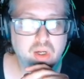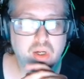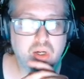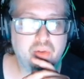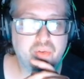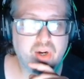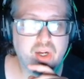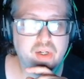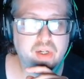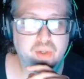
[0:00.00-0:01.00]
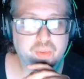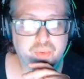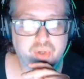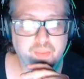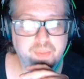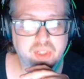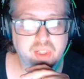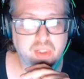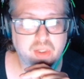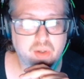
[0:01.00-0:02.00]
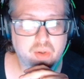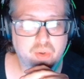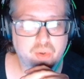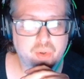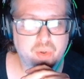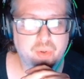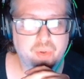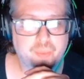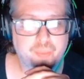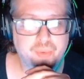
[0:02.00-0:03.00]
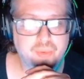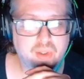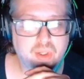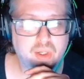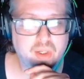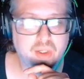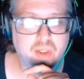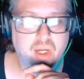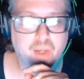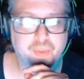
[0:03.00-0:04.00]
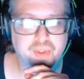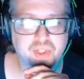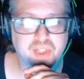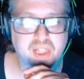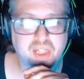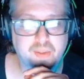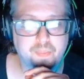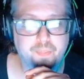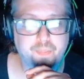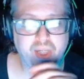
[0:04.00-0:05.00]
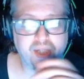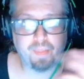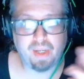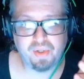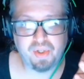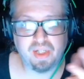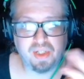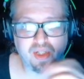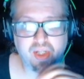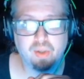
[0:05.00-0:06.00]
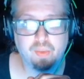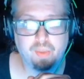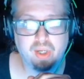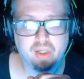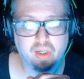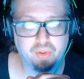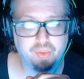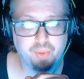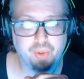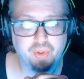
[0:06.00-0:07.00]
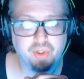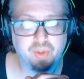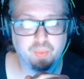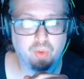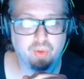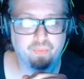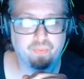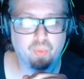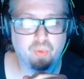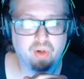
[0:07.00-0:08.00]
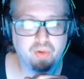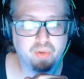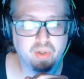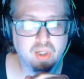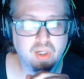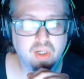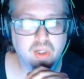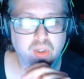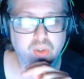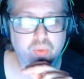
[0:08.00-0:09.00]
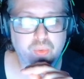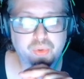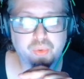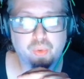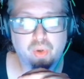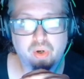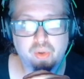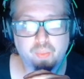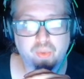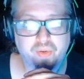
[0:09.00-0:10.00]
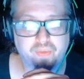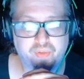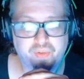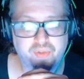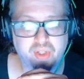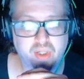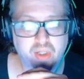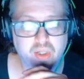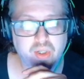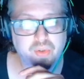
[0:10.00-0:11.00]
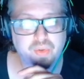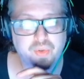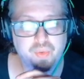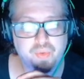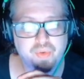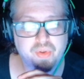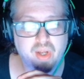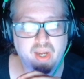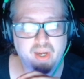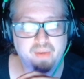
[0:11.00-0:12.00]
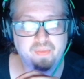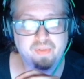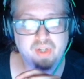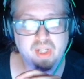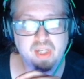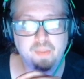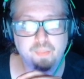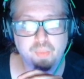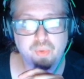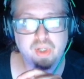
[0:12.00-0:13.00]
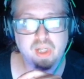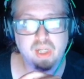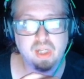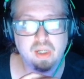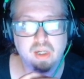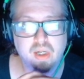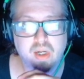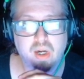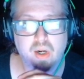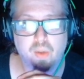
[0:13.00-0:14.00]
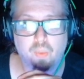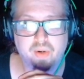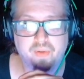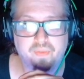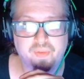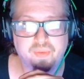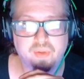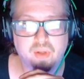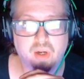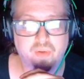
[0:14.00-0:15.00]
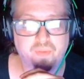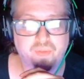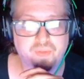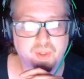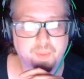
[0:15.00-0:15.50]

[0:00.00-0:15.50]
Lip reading: Other High Coddle drops: the Herbert, which is the base pet chance scaled by contributions, 1 in 400. Close Scroll Hard, 1 in 50. Tooth Half of Key, Moon Key, 1 in 150.